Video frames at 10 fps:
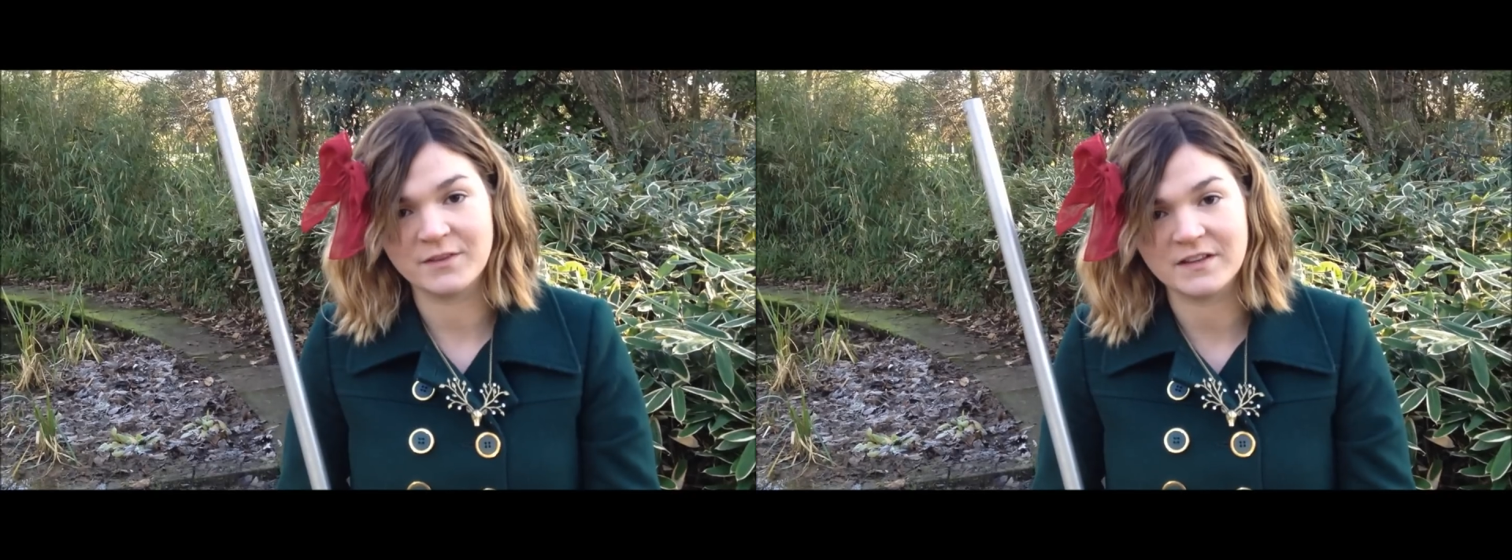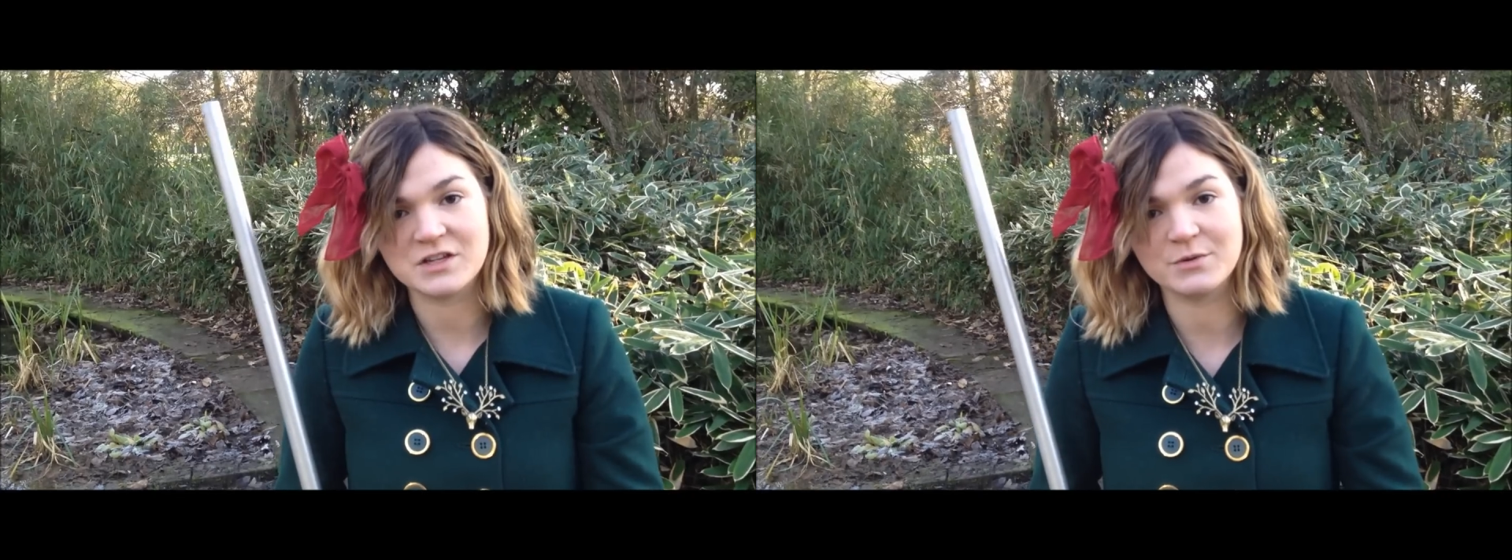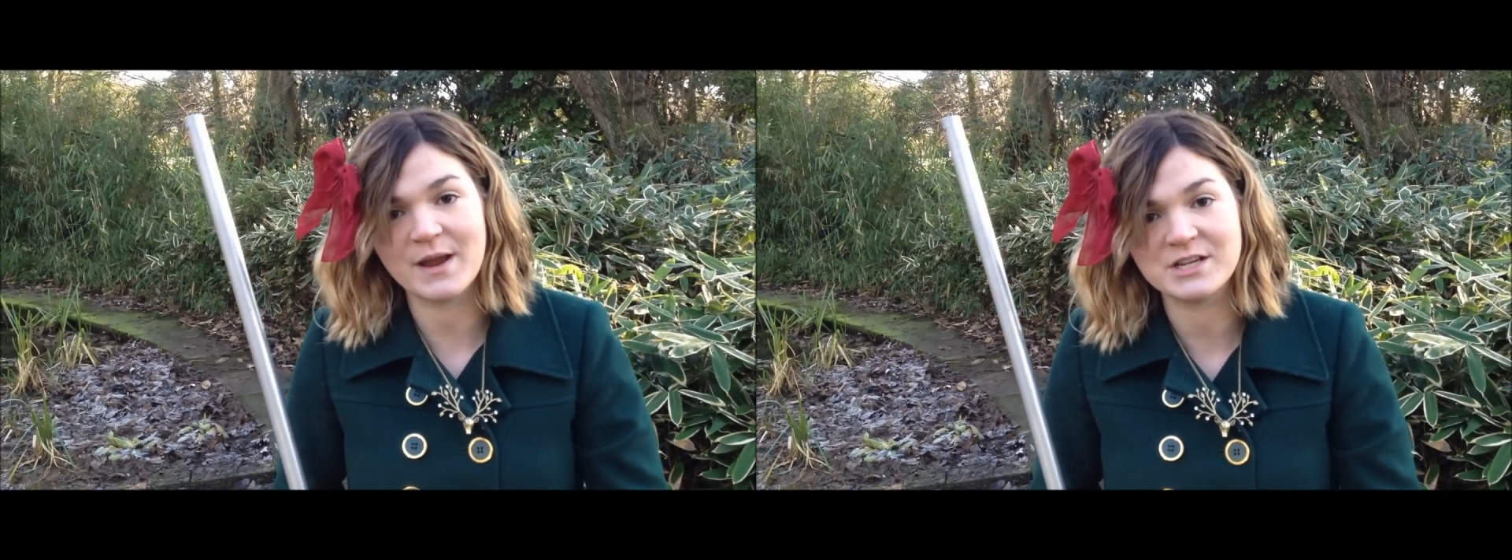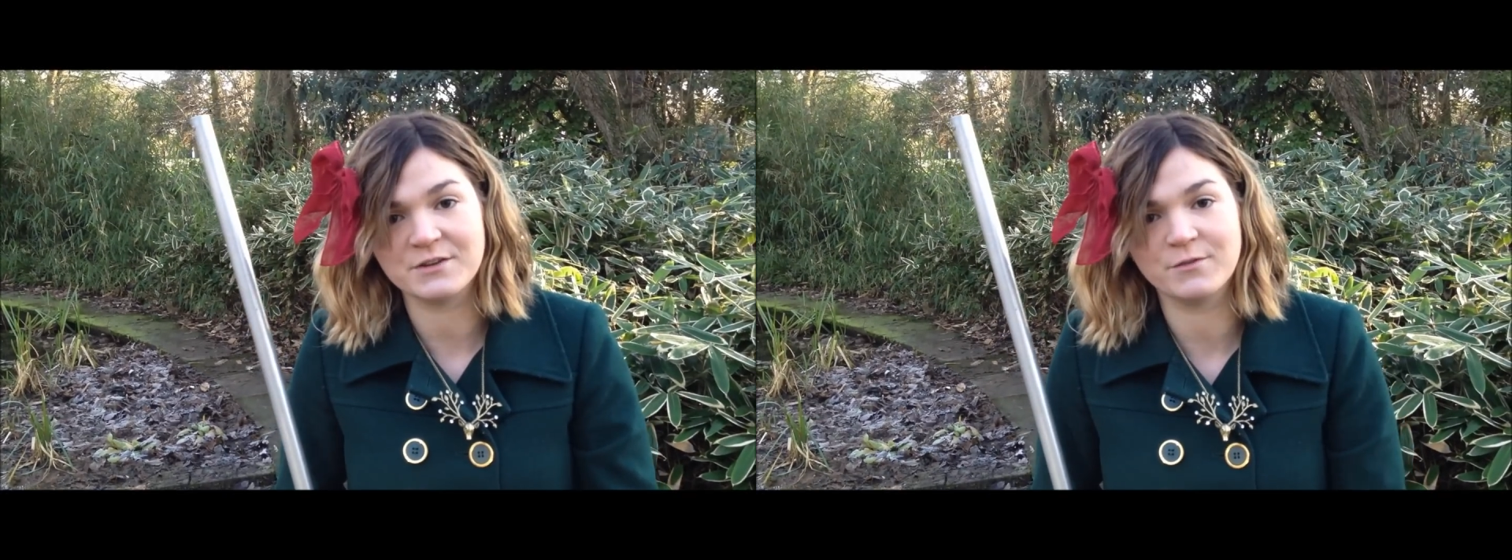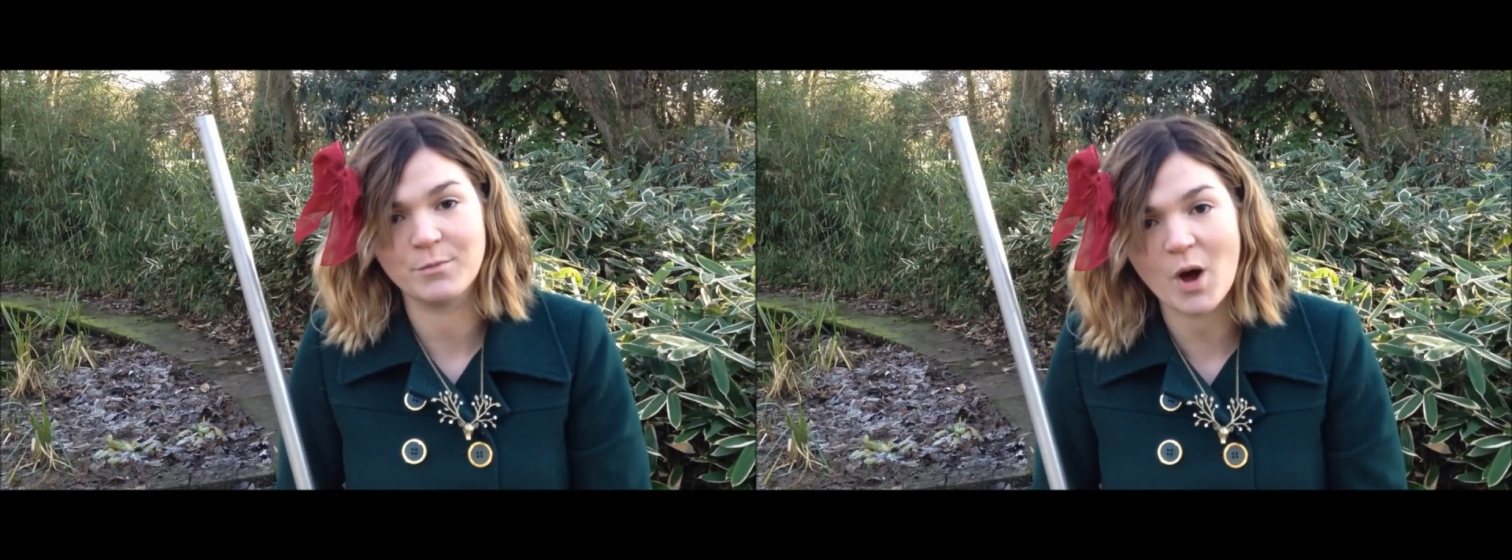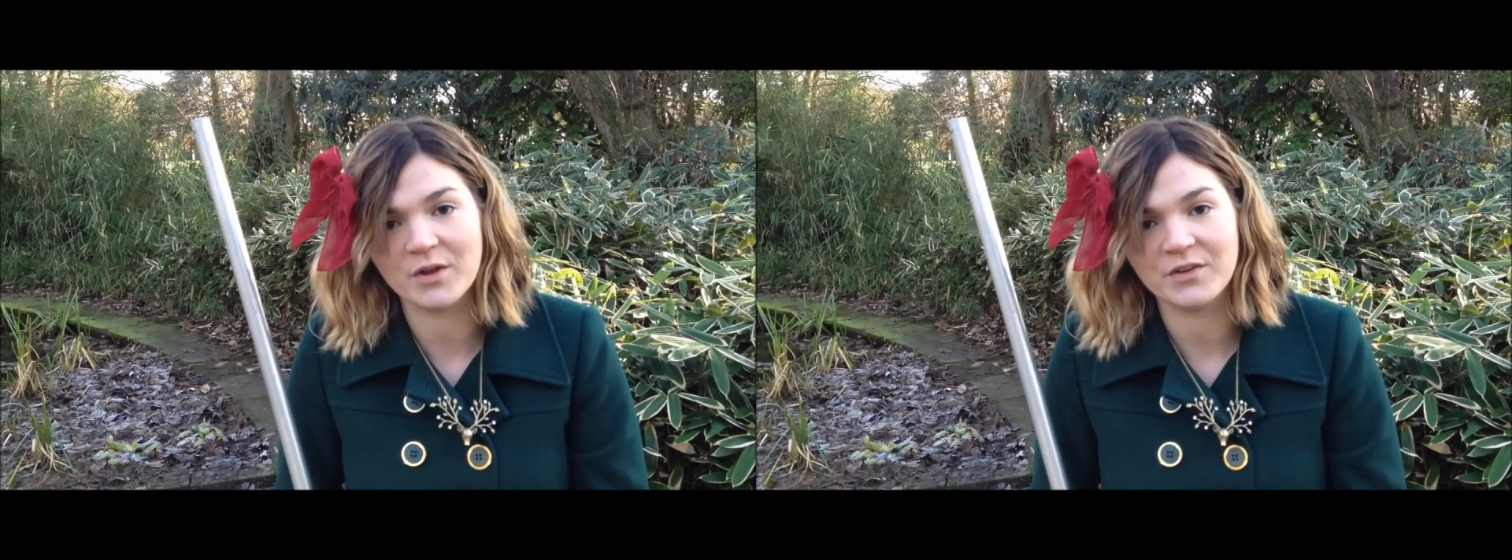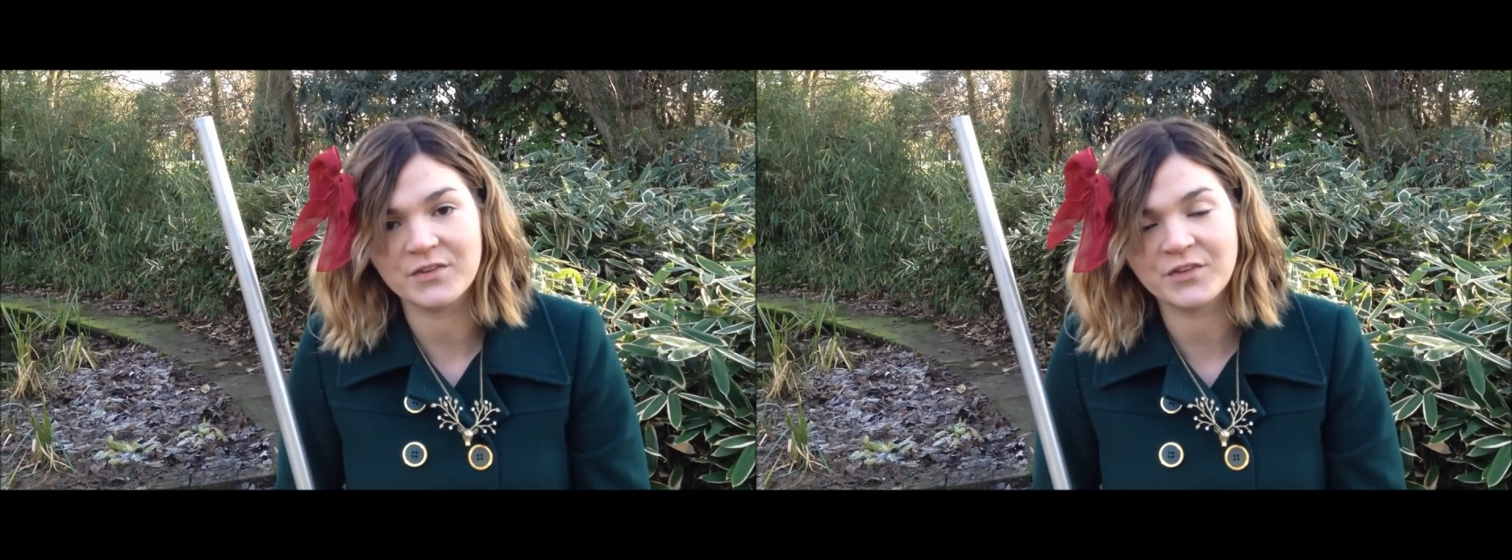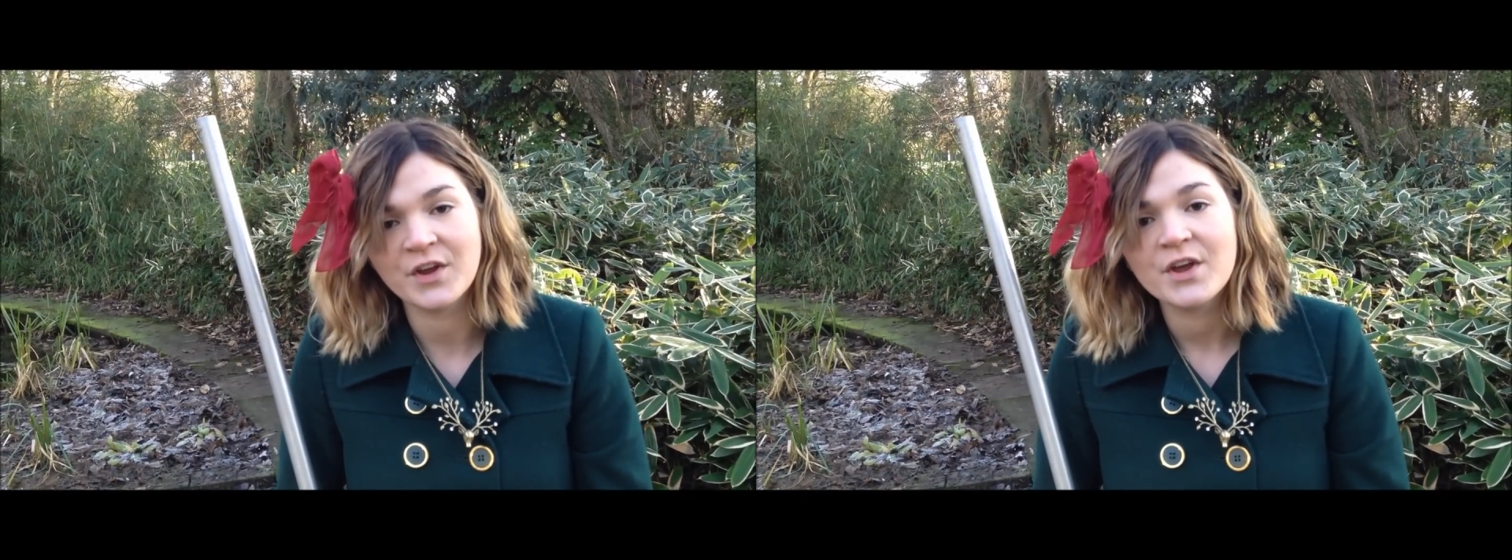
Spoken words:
the situation for ponds.